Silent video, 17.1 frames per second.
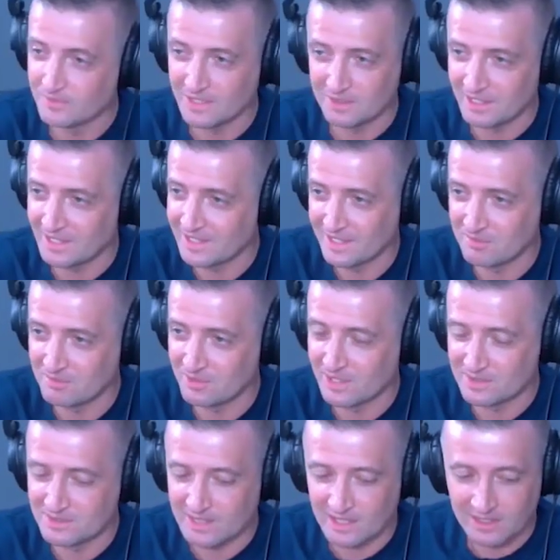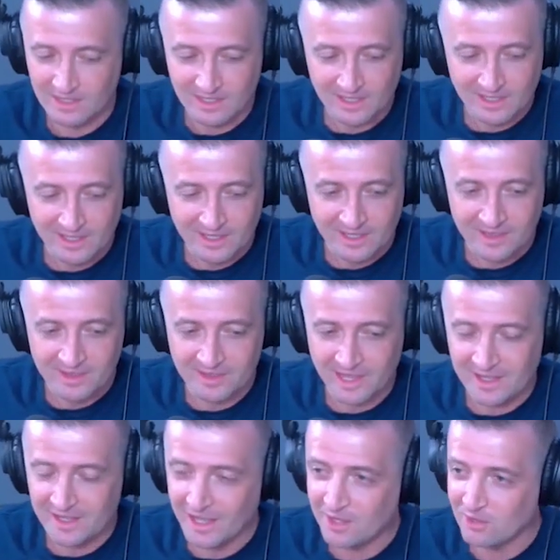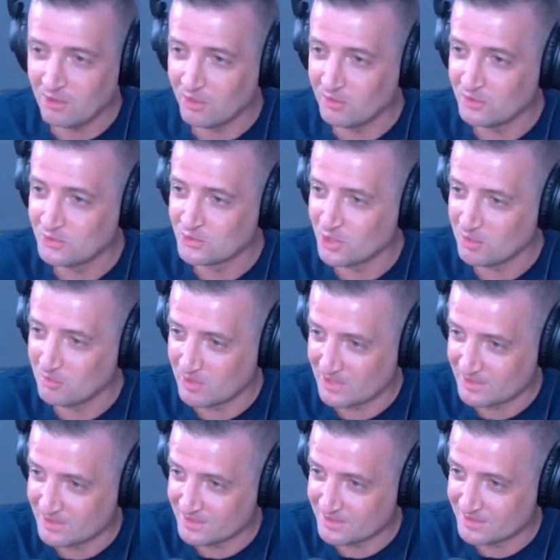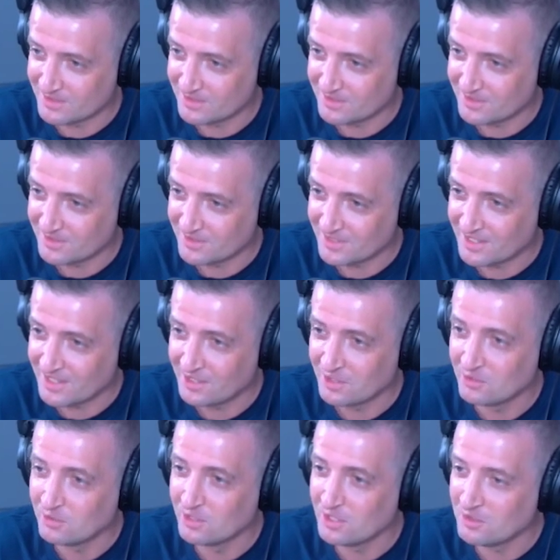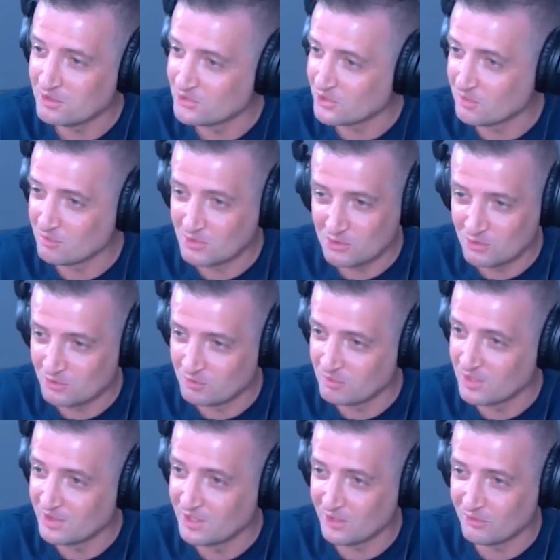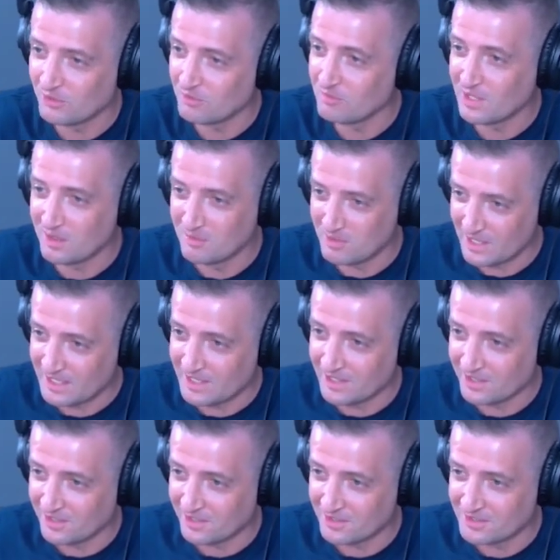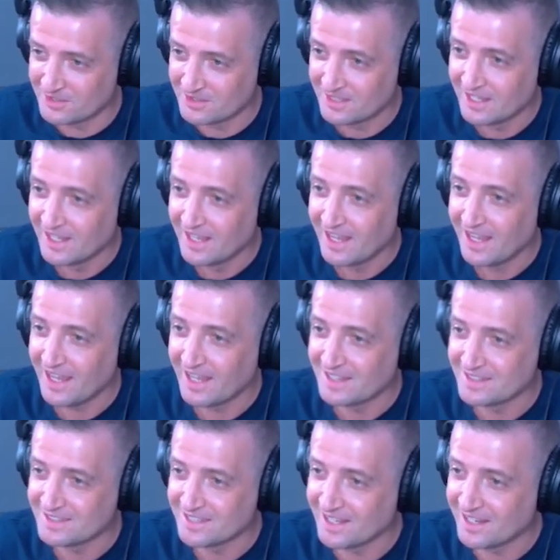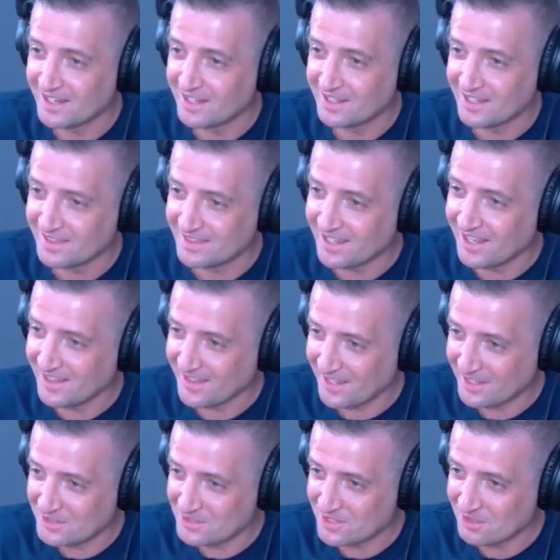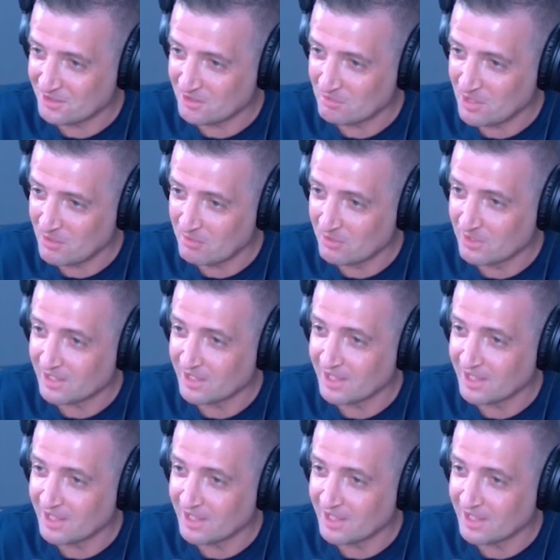I can't pronounce that. They got all the Germans, including Germans who have been there for many, many years, and said, get the hell out of Czech Republic.